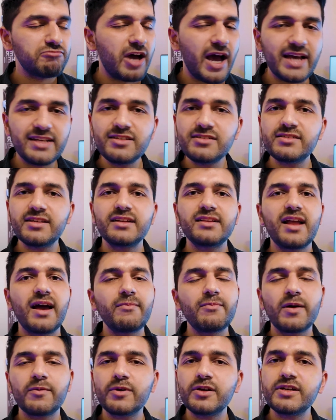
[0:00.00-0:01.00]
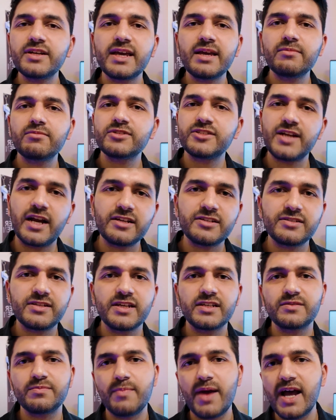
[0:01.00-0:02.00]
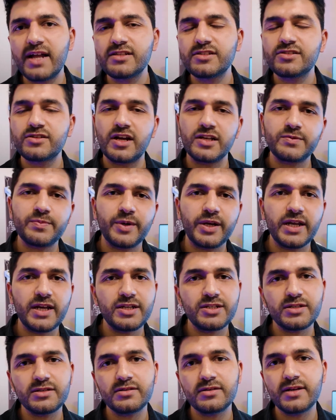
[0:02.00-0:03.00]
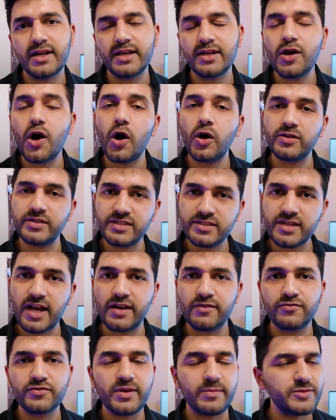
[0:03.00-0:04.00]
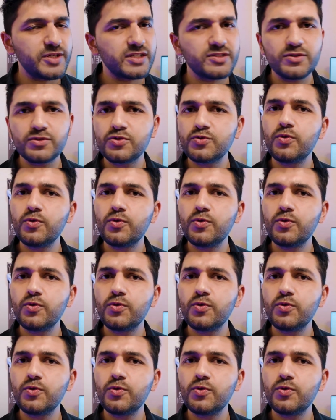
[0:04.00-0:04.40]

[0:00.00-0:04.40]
I just said I'm going to take statistics, maths, transportation and all these kind of subjects.